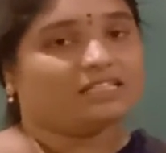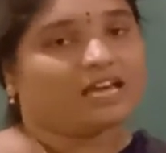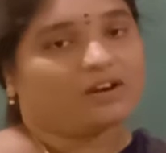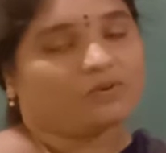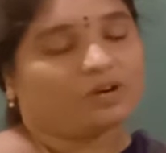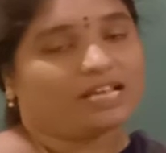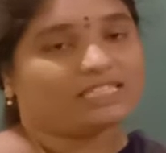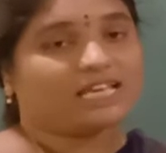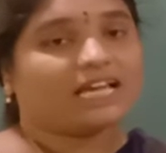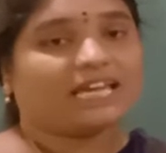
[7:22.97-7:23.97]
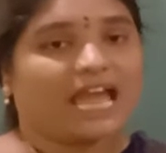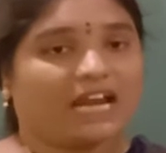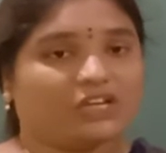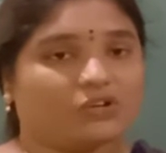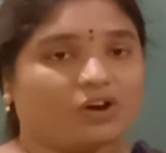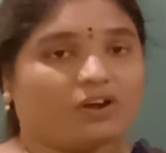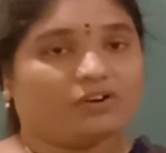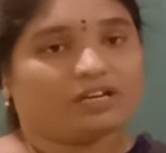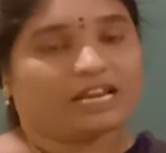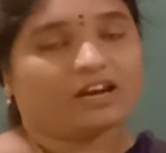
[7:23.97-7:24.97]
They are known as a
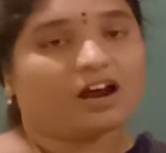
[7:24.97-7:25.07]
canyon.